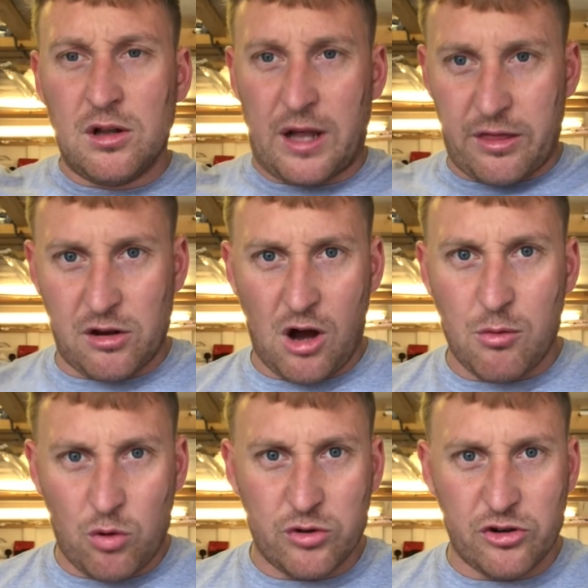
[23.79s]
like the
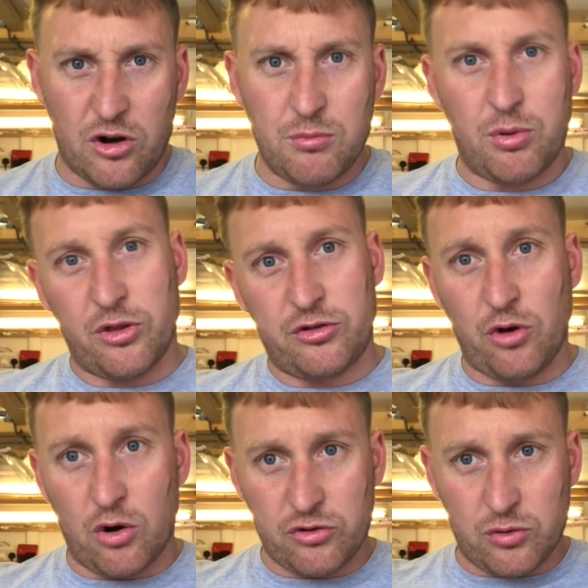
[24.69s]
alarm goes on, but the
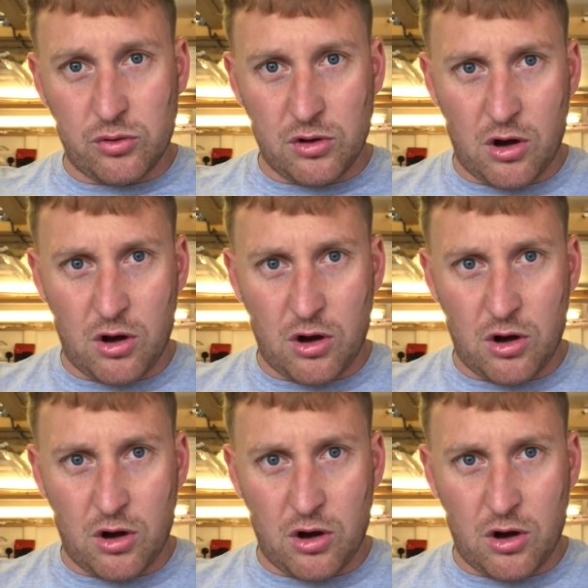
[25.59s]
doors don't